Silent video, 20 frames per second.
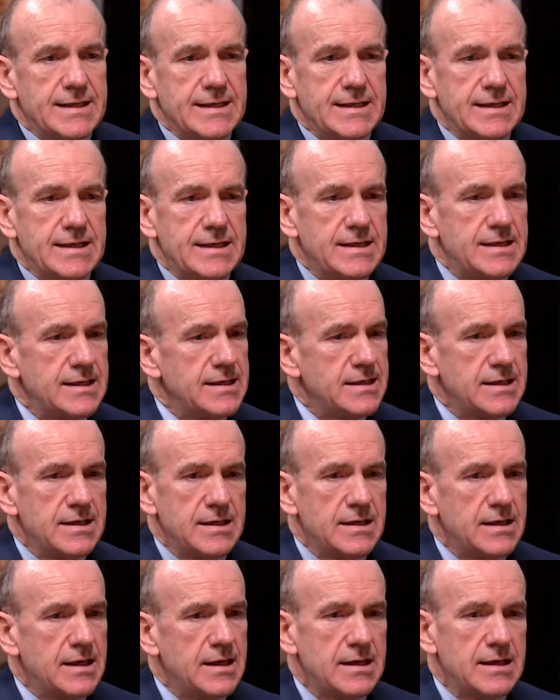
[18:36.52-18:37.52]

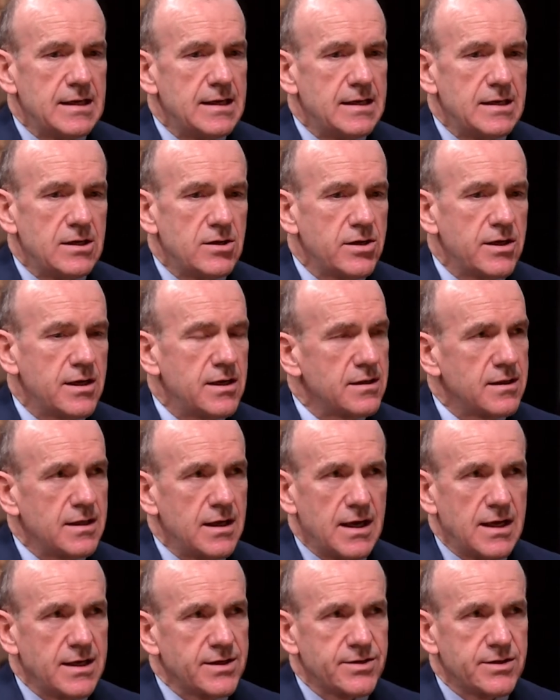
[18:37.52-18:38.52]
Look at it at the
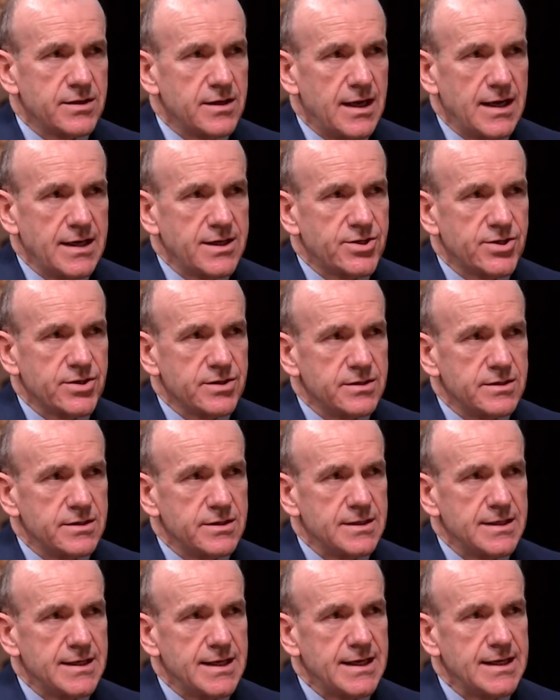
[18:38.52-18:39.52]
last election,
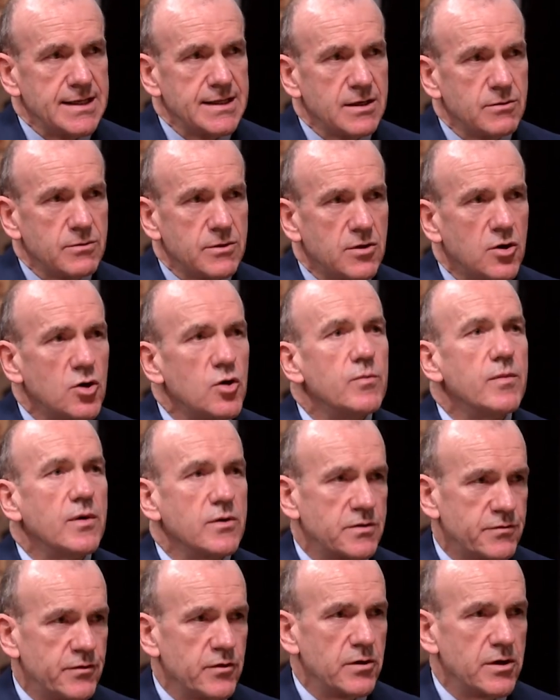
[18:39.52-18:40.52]
and they were
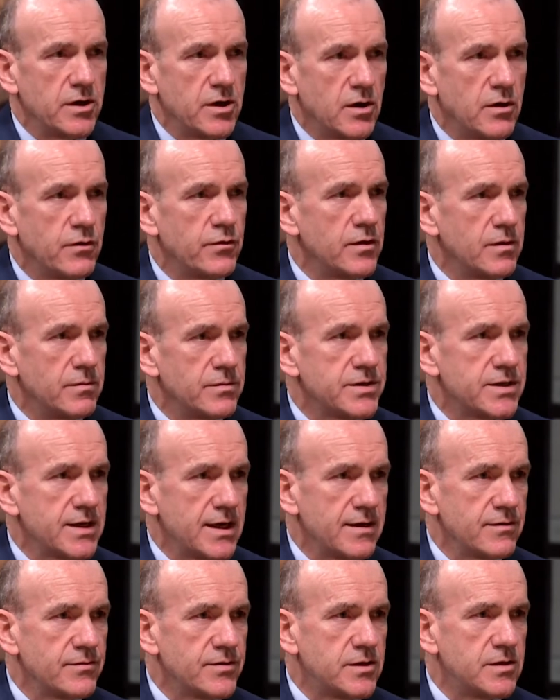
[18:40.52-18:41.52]
almost falling over
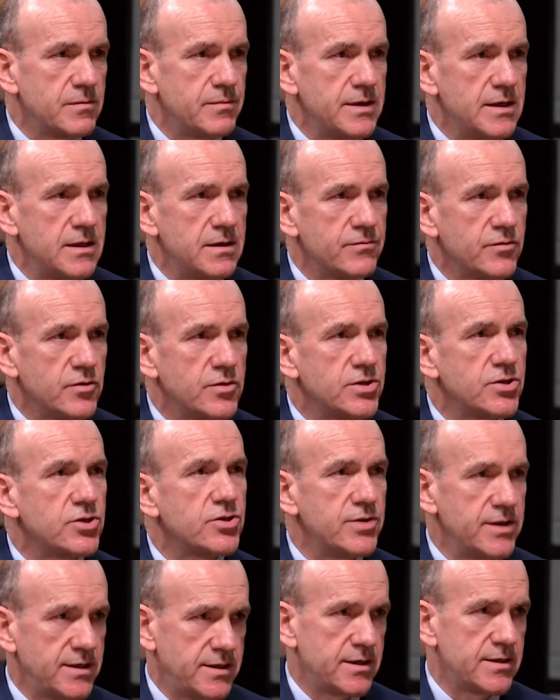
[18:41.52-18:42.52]
themselves to be the voice
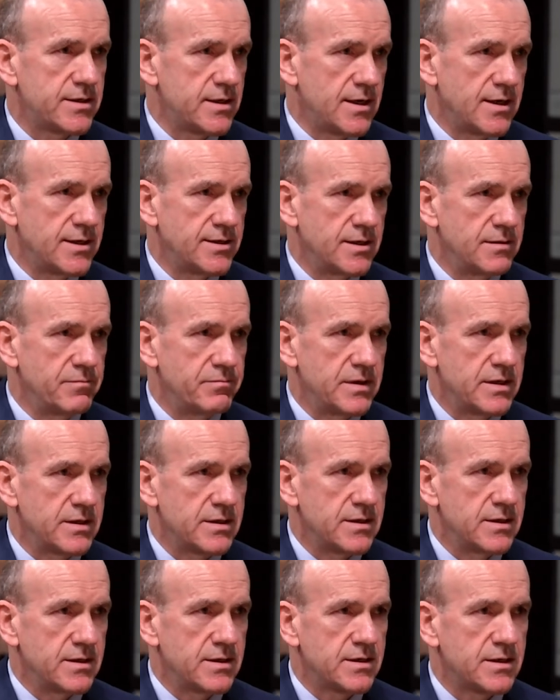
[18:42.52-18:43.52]
criticising
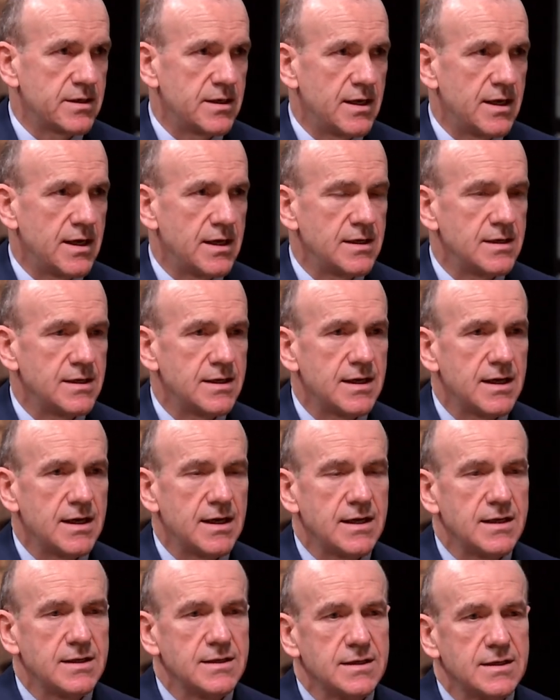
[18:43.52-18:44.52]
business, and
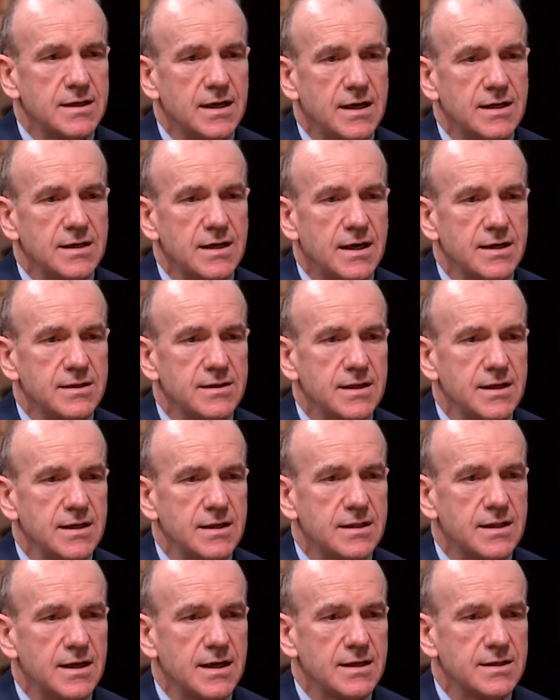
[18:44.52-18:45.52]
and I, I
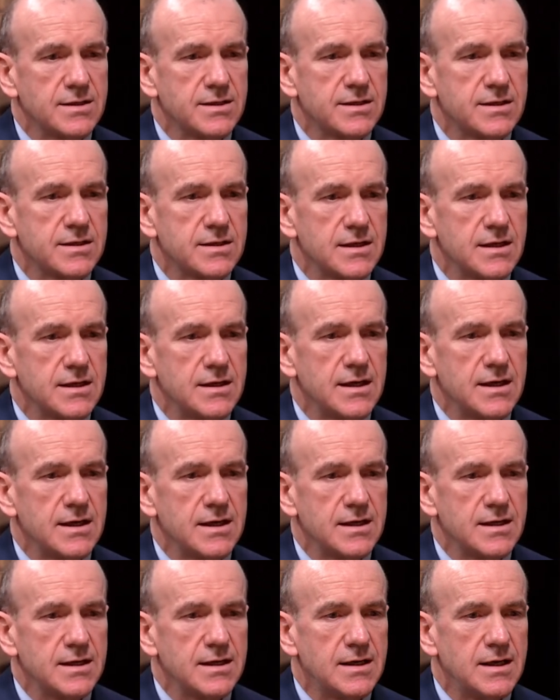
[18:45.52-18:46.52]
think that's
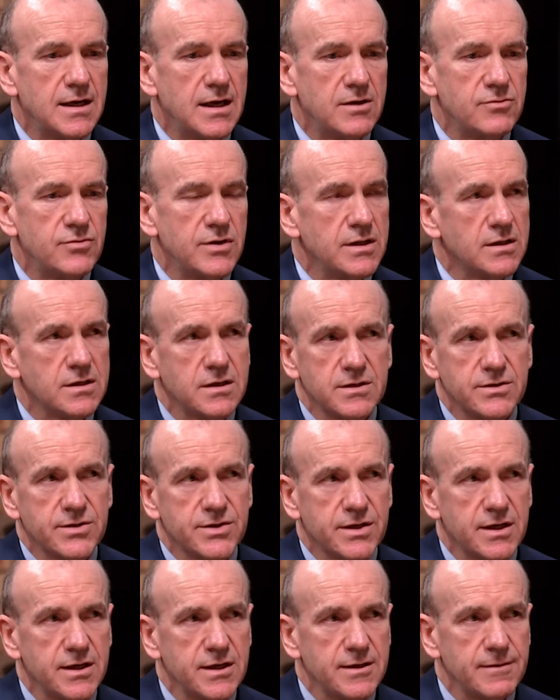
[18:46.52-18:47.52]
uh, a real
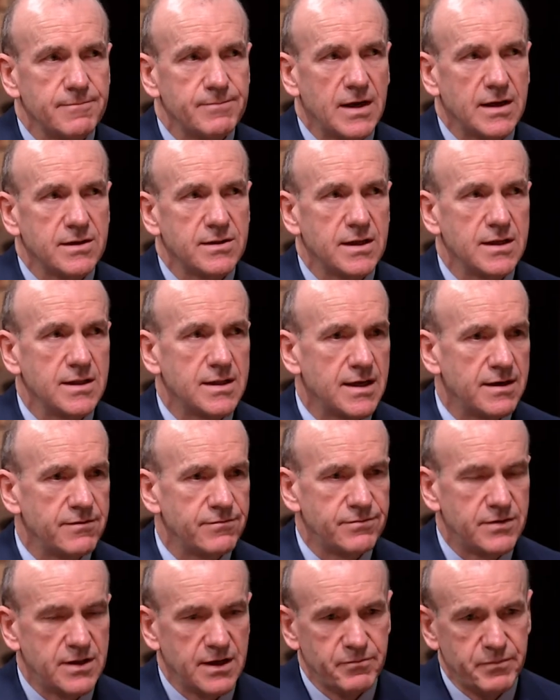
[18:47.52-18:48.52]
concern. I think they've
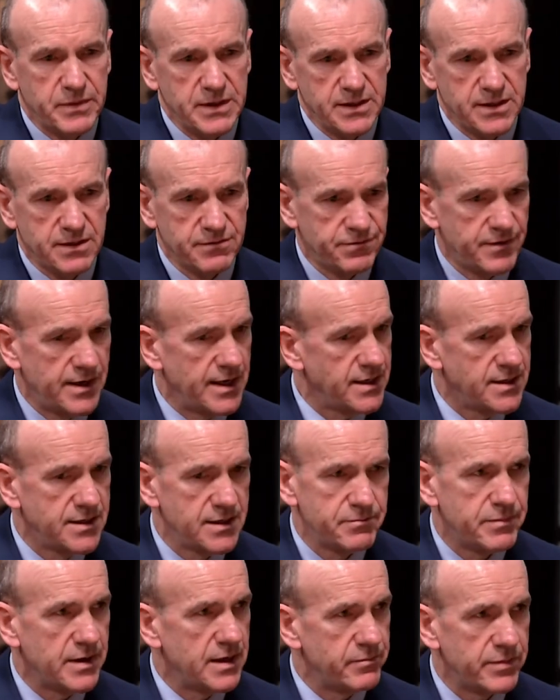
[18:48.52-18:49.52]
they've been
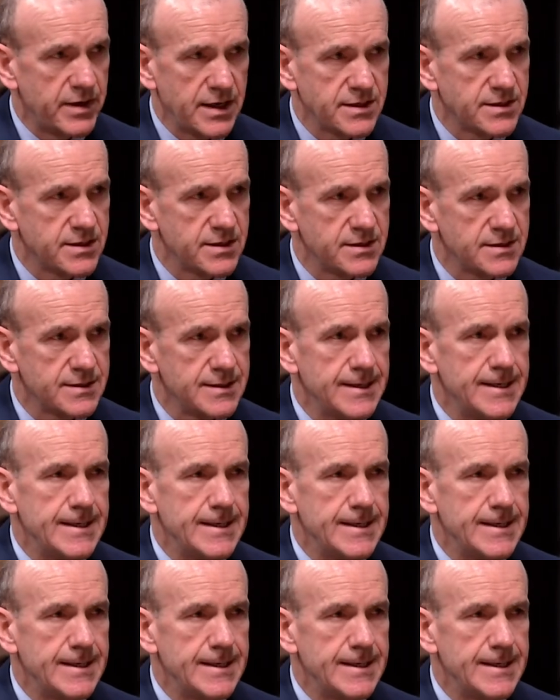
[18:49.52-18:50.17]
deflected by Brexit.